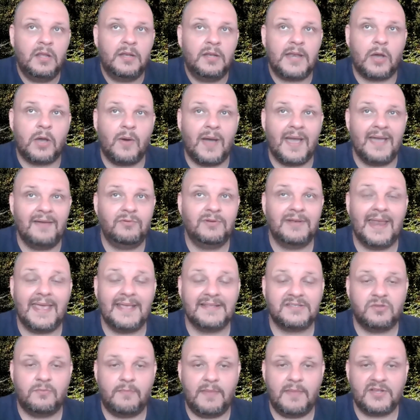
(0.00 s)
Now, I would
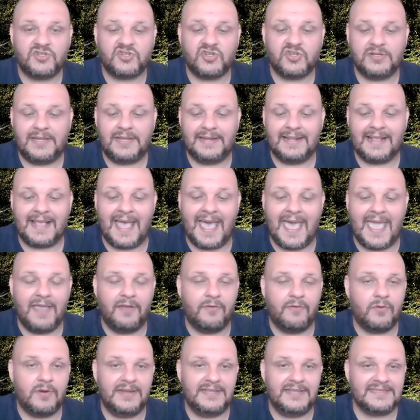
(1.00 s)
like to mention that
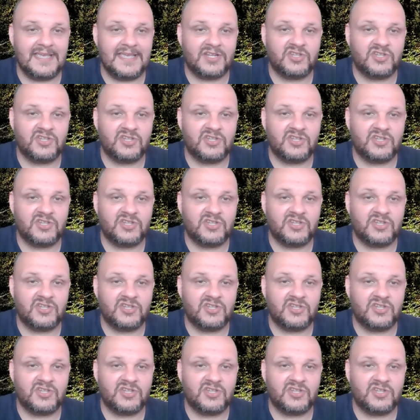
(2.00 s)
Chiron is